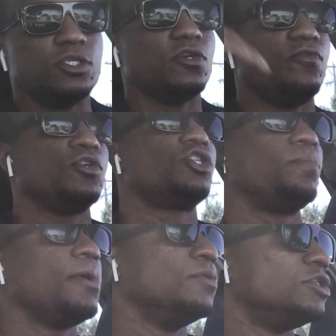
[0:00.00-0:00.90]
So if you're
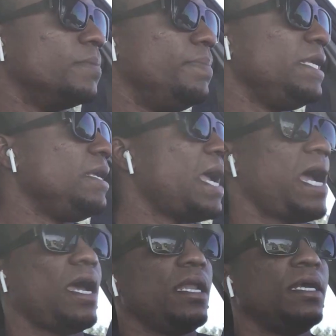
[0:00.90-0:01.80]
supposed to be
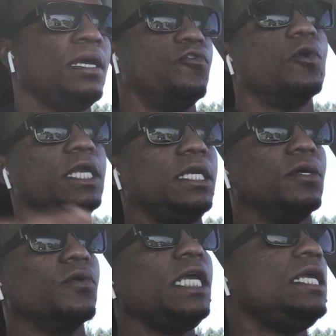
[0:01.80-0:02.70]
at 40
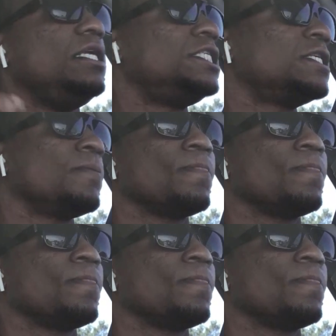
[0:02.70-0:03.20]
degrees,